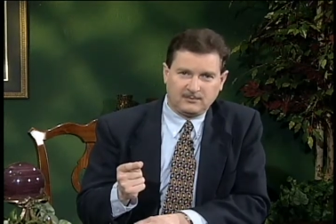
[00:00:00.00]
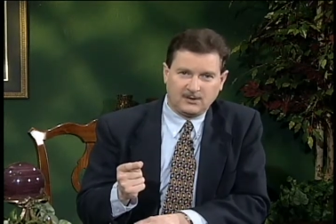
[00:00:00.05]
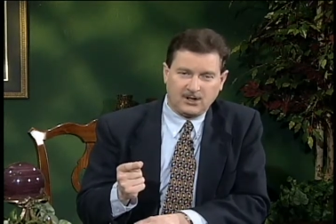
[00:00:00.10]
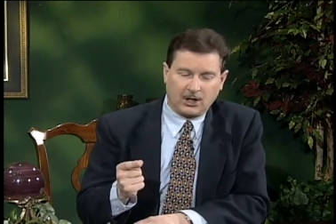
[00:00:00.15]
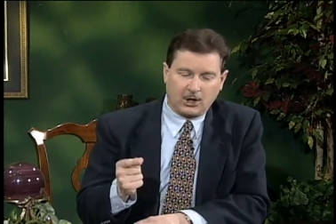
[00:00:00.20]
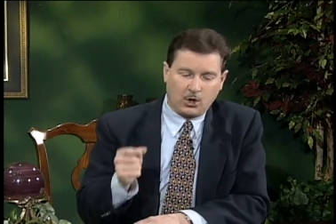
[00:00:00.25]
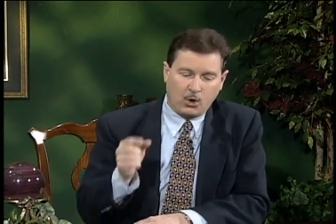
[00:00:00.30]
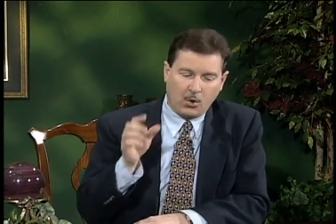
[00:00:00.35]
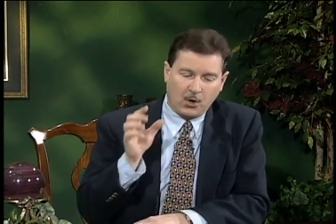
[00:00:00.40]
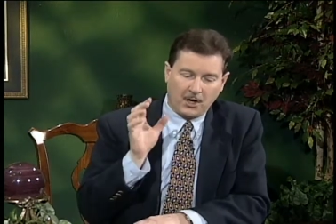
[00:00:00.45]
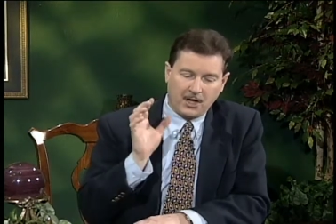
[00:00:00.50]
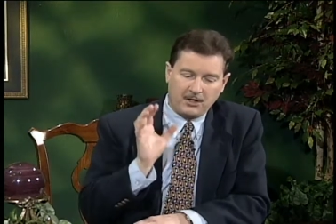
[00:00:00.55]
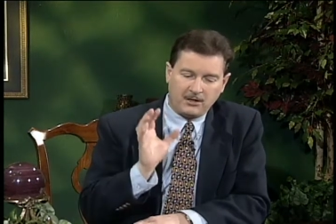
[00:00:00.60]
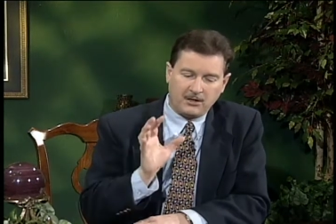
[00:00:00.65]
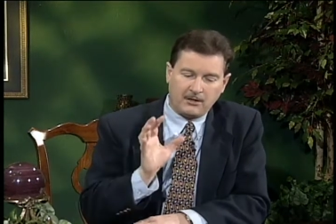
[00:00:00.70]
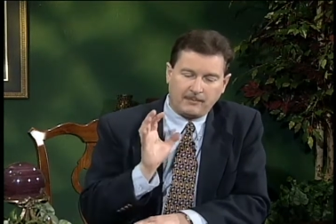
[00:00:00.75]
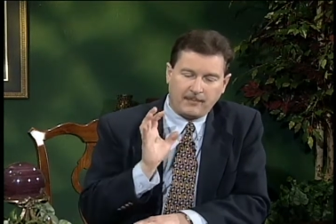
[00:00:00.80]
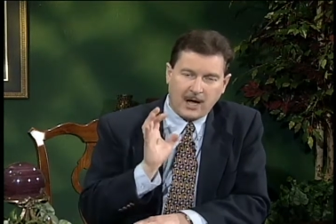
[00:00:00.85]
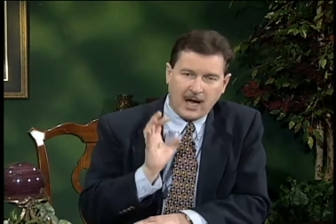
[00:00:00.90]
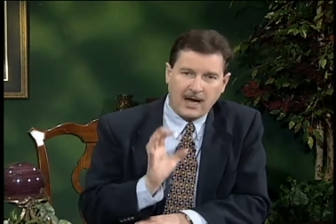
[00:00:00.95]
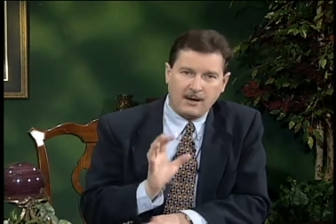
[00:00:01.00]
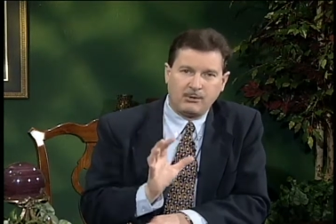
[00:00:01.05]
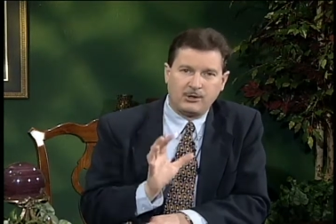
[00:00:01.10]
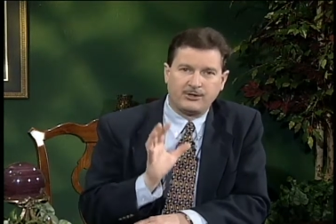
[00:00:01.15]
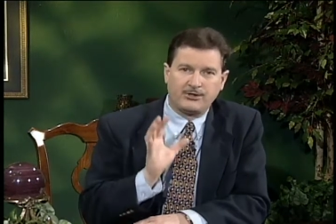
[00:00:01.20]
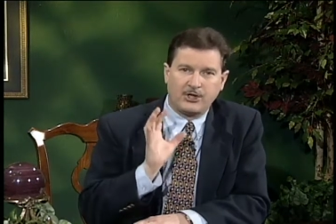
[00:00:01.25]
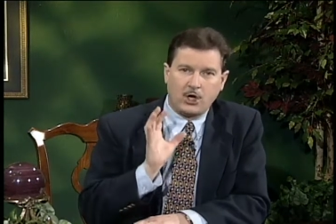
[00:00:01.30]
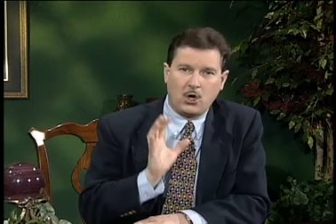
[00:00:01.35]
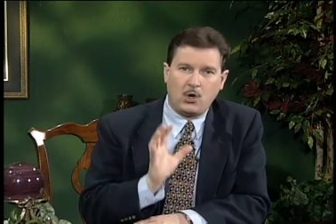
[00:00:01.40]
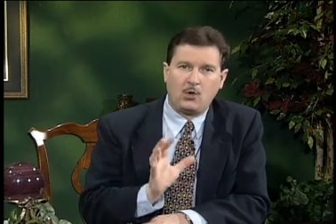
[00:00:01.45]
according to the
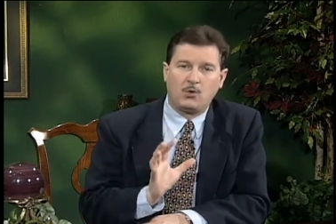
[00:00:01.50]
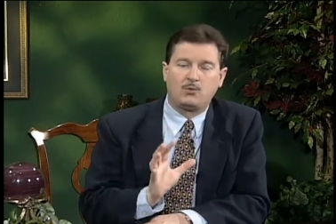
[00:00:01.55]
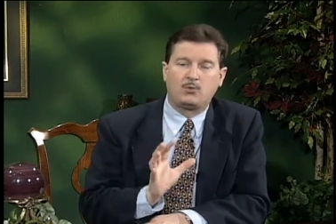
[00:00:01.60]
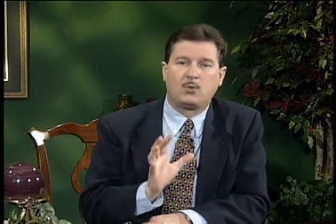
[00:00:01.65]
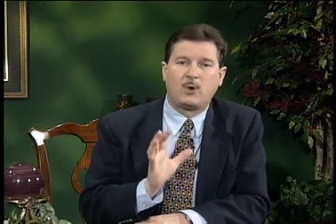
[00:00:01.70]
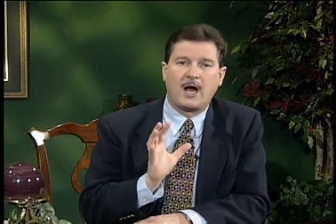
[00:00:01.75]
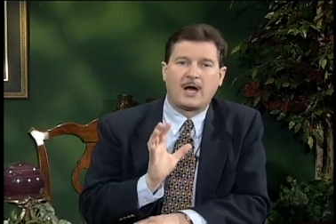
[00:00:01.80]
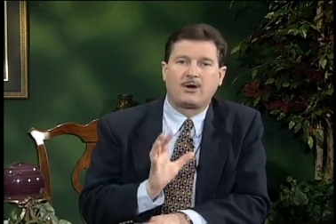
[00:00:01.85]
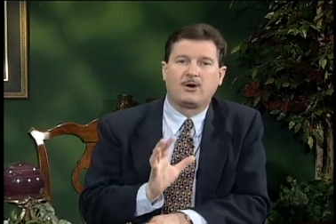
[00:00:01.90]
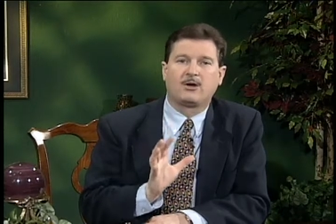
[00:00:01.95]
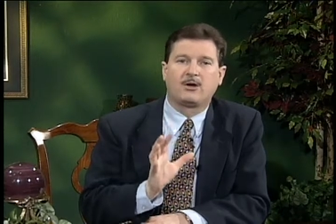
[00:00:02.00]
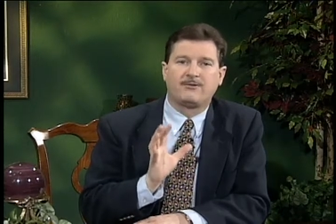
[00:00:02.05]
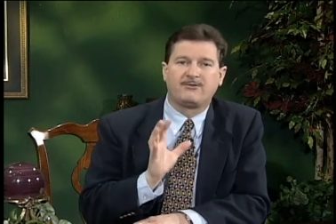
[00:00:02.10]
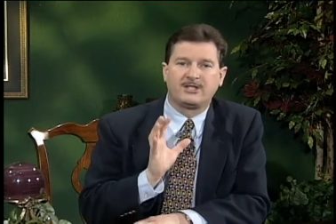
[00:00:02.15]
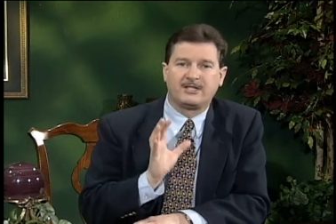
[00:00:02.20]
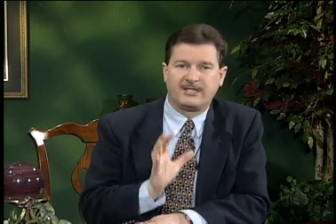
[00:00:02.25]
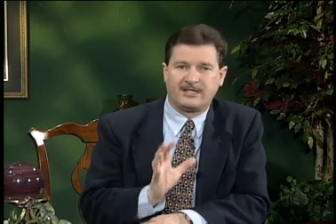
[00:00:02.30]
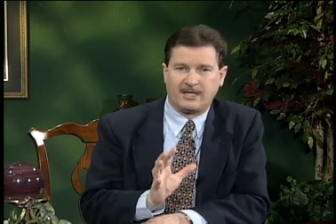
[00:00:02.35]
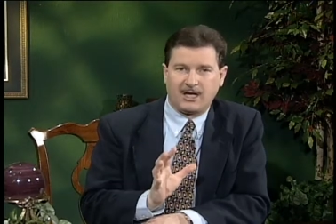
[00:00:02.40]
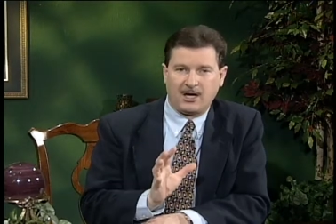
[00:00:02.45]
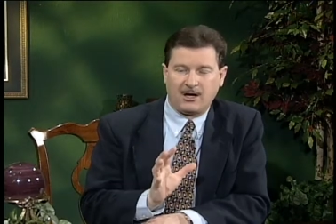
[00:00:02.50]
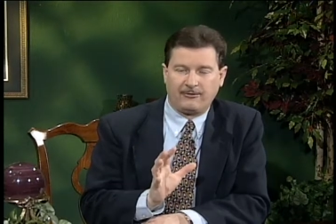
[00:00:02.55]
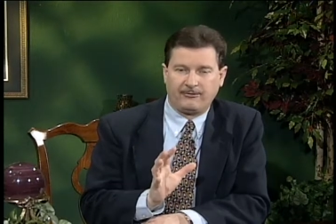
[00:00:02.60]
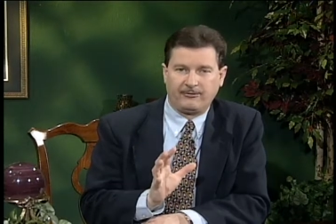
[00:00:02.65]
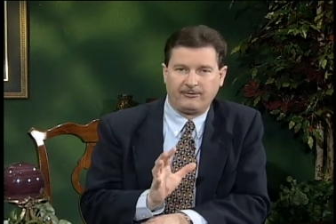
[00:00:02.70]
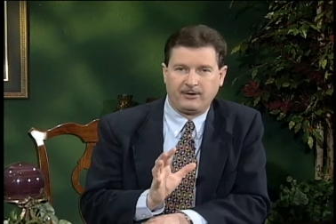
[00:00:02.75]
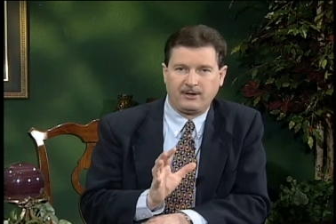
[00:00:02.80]
Bible's own record of itself,